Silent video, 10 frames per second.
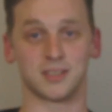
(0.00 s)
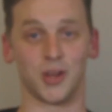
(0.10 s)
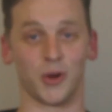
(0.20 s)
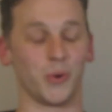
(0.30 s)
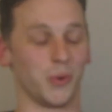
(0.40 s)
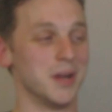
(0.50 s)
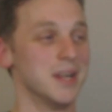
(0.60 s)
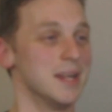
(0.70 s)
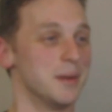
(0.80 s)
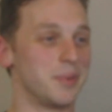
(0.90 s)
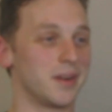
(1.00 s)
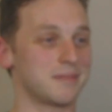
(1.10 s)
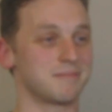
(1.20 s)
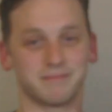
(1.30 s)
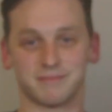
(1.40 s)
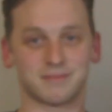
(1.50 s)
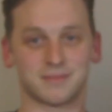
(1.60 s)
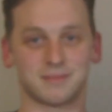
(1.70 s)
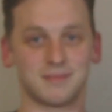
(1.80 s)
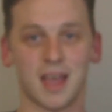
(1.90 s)
do, but
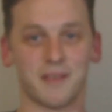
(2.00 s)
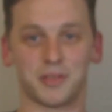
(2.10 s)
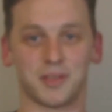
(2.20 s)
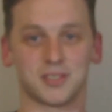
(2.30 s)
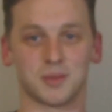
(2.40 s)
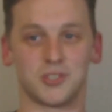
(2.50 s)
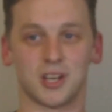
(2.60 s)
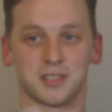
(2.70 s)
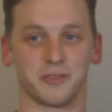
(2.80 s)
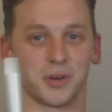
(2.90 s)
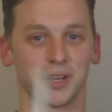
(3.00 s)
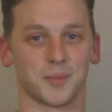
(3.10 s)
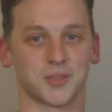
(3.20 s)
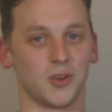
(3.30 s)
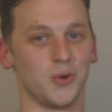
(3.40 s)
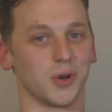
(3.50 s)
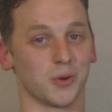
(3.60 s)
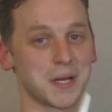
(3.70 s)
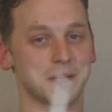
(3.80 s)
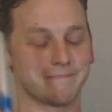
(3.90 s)
everything's subjective when it comes to
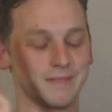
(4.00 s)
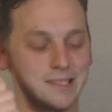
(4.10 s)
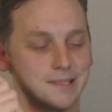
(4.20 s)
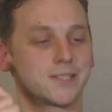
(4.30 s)
hookah, right?